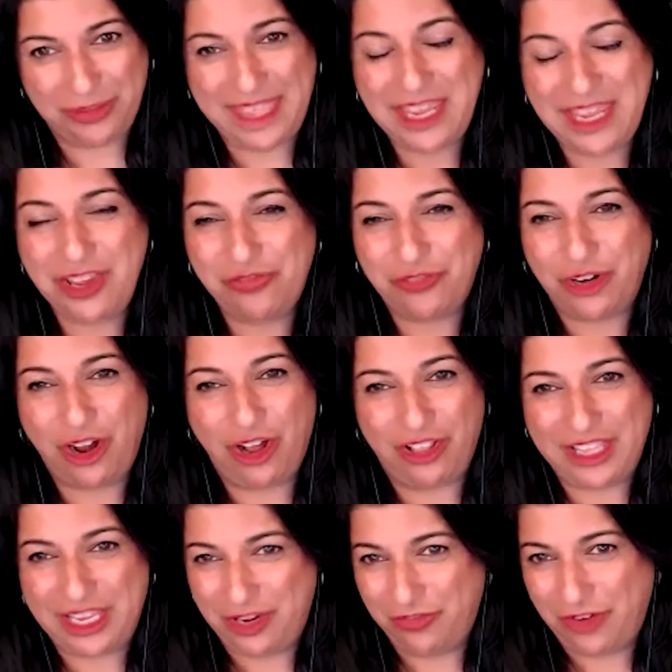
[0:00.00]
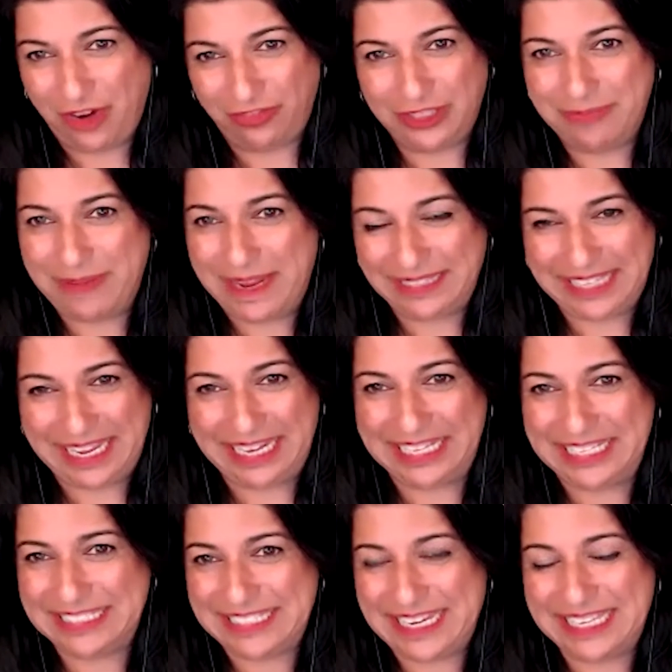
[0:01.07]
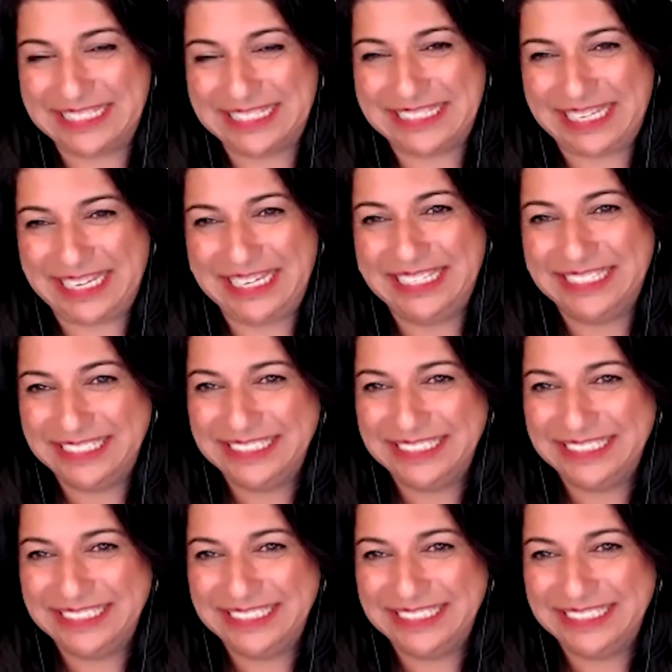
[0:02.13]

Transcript: Thank you for all that you've offered my ladies, Nancy.